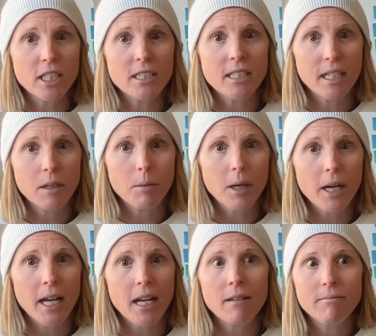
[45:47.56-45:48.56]
i just need a
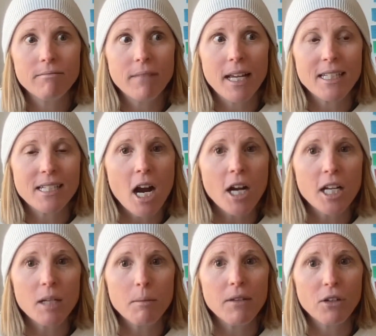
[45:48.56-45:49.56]
break it's
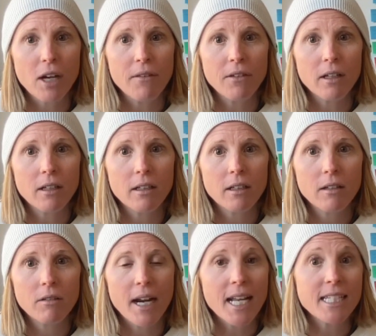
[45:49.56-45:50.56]
not going to be forever
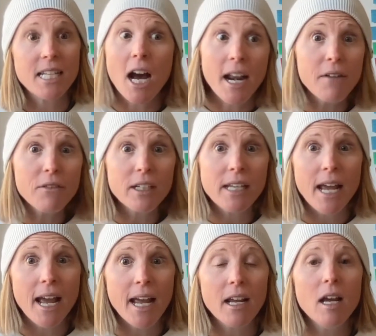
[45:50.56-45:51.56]
right it's not
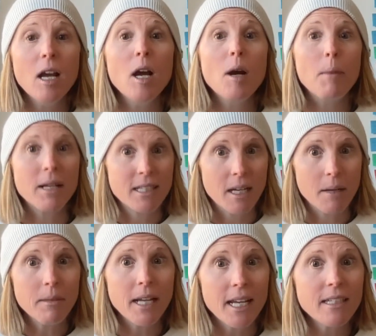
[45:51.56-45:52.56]
every day but
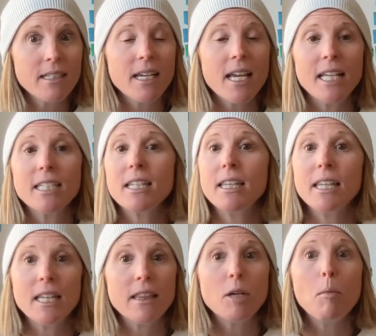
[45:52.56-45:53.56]
some days it's
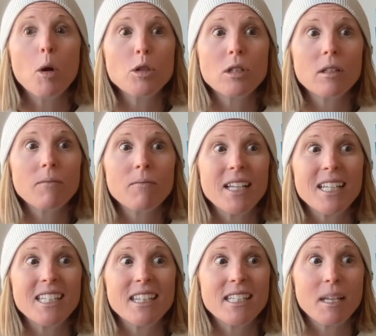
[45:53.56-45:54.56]
the most
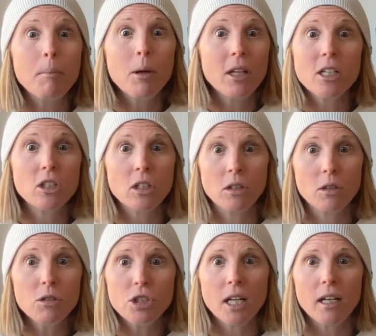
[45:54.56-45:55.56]
it's the simplest
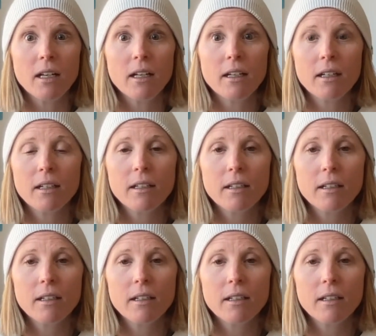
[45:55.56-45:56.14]
solution